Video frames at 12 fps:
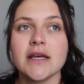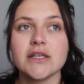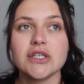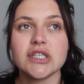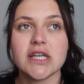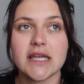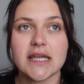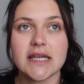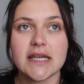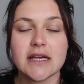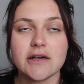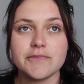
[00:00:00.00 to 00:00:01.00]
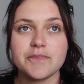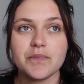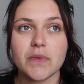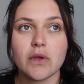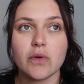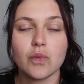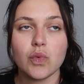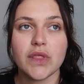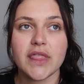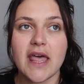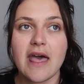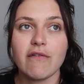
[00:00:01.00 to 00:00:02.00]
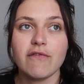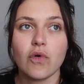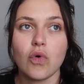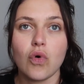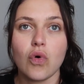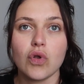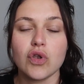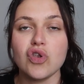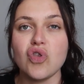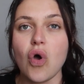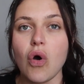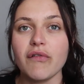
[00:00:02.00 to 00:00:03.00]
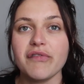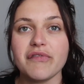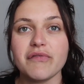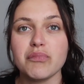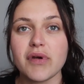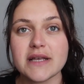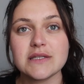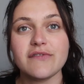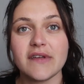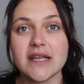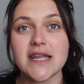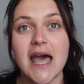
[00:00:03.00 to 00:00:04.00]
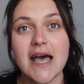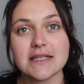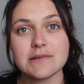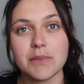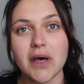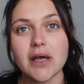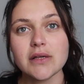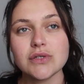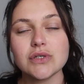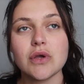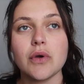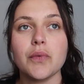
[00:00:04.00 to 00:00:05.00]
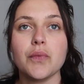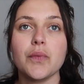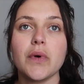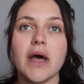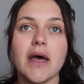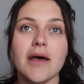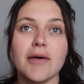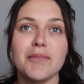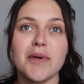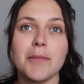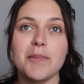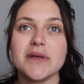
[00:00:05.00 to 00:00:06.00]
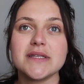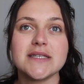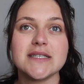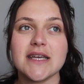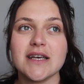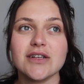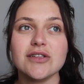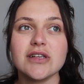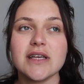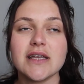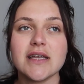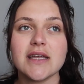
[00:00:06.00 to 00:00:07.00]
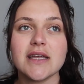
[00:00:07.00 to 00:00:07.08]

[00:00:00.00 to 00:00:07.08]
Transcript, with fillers: she would therefore not breastfeed as much. Um, but still,